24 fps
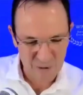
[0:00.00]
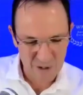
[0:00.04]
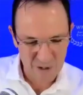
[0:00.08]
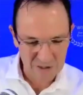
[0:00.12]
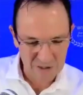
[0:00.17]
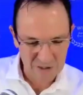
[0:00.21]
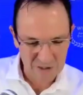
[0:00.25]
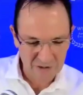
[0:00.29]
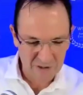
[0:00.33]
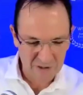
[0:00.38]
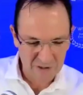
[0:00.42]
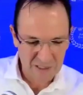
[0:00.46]

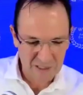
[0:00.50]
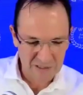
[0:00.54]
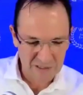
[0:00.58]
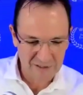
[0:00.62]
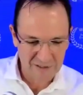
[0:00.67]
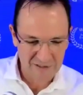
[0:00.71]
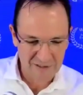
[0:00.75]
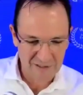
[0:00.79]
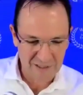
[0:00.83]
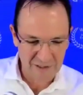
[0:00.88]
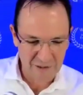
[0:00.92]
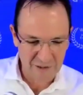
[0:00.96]

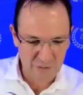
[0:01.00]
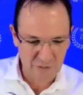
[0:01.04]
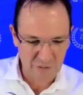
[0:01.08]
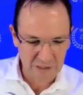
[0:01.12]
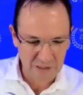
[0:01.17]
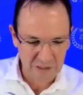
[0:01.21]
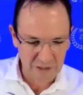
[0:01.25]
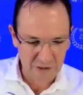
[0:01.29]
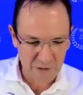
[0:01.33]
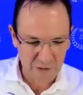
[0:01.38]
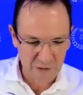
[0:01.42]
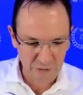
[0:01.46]
it's
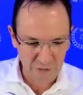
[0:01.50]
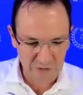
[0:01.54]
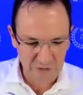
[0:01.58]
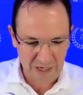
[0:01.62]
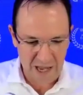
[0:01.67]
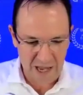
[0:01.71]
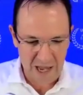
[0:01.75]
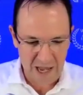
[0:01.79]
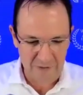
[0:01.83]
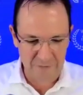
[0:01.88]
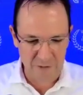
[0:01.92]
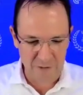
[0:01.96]
really cool to
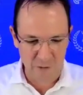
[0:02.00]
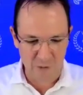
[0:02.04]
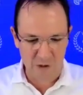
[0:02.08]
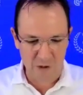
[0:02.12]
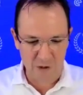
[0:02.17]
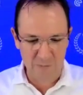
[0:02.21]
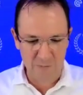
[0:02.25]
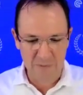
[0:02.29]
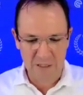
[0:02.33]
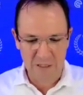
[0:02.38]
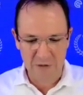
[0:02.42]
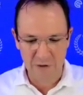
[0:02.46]
have you
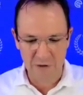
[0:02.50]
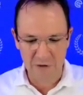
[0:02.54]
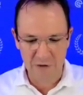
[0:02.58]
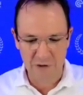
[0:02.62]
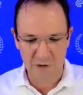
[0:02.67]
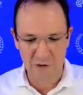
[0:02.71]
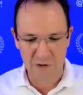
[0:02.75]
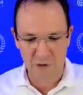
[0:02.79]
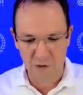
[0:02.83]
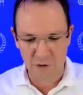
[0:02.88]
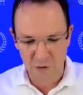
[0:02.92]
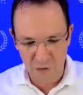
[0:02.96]
on because
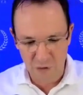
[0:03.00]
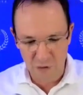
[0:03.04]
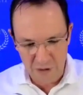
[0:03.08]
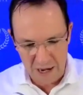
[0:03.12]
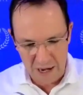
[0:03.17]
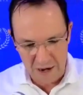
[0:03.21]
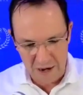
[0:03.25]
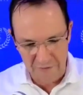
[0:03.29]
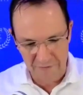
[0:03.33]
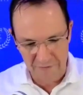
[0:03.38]
you do have